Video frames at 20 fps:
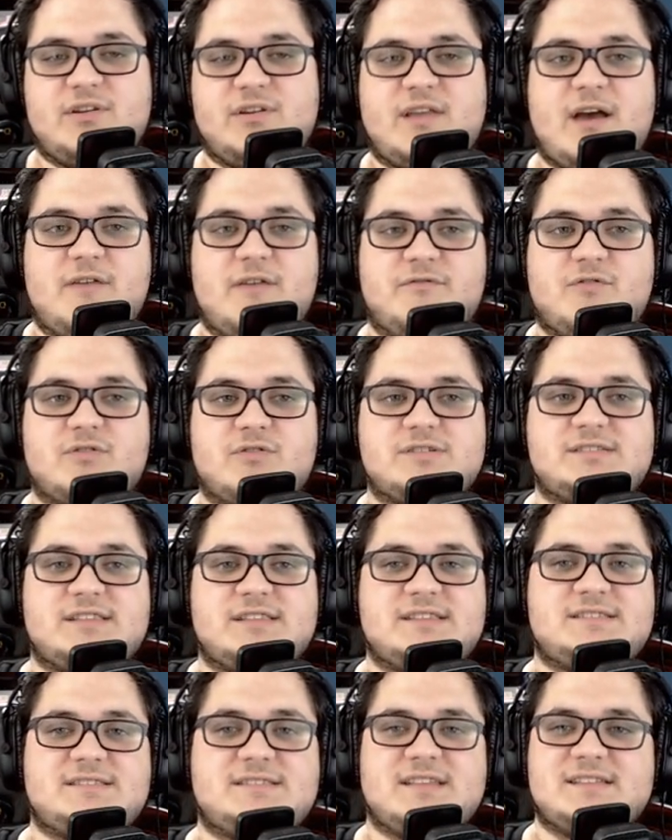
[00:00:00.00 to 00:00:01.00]
Now, of course,
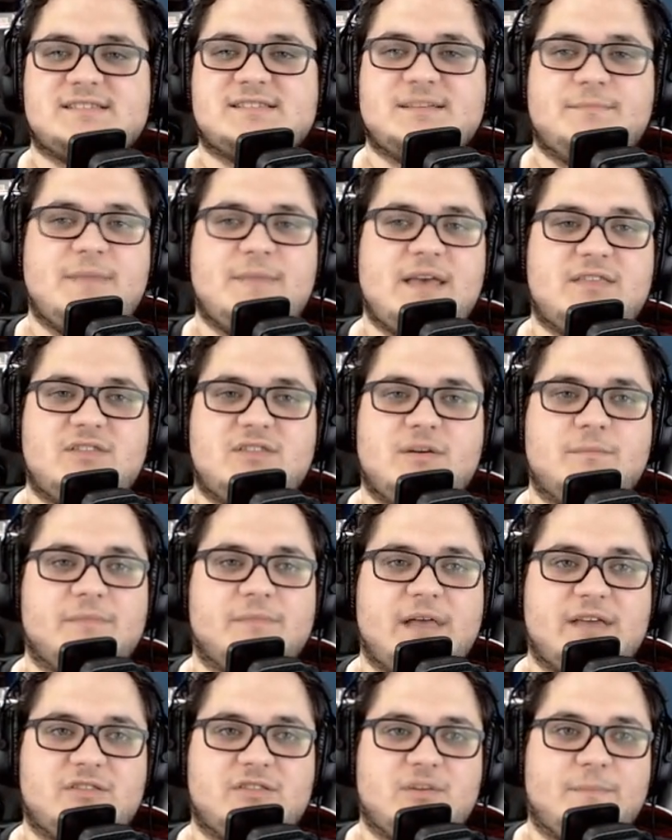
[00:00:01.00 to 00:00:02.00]
this doesn't make them
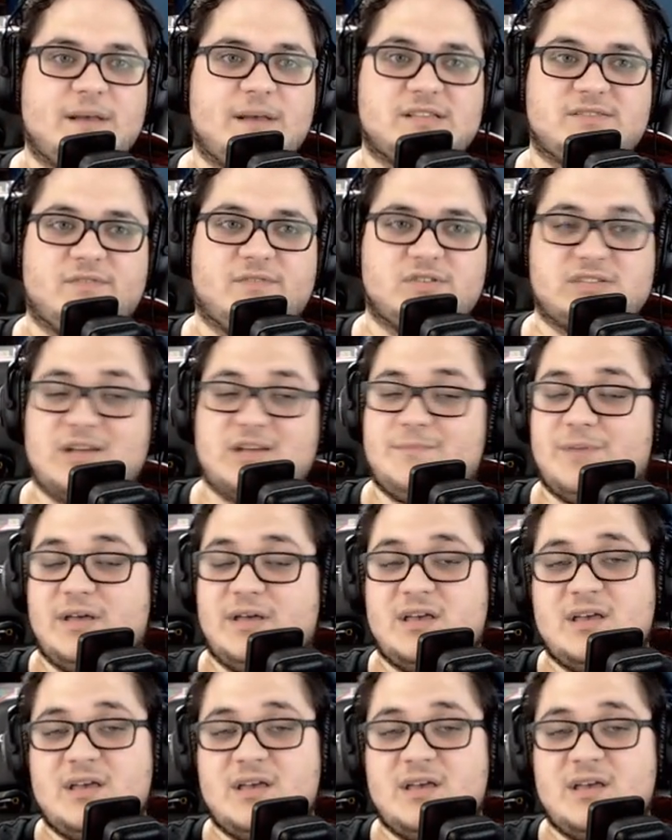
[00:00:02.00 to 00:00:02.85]
like the best of all time, but